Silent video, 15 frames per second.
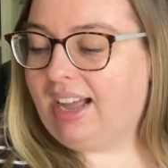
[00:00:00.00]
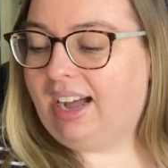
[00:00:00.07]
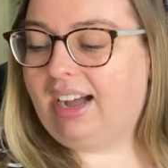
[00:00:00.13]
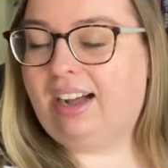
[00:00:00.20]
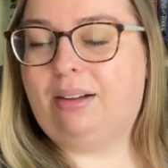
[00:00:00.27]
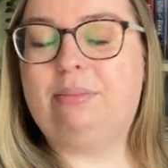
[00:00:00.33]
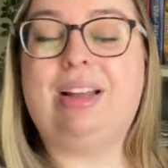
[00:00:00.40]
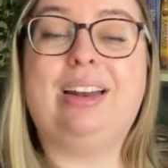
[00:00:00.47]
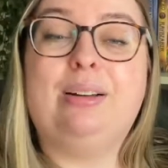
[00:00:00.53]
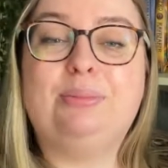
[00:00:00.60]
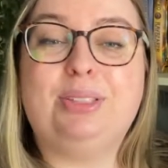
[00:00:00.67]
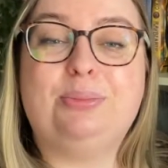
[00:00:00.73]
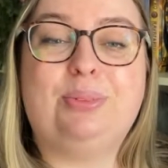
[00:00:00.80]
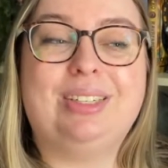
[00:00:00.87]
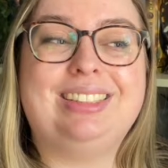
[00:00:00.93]
and I'm
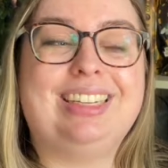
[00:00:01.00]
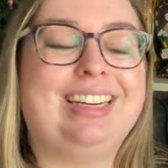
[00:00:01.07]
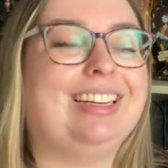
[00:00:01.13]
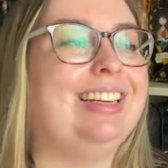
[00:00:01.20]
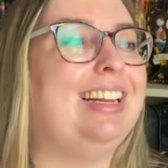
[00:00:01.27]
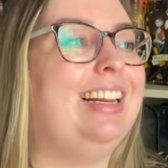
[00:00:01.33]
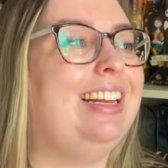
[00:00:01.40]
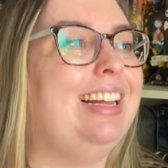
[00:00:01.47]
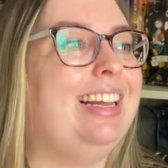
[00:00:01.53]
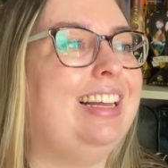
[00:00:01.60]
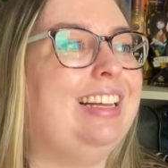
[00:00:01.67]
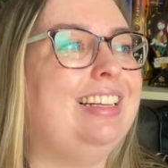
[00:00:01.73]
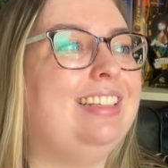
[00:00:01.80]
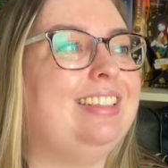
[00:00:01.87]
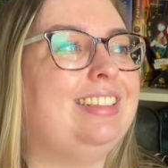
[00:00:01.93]
super excited. It
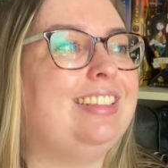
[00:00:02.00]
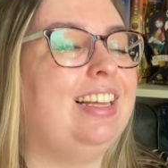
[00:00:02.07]
is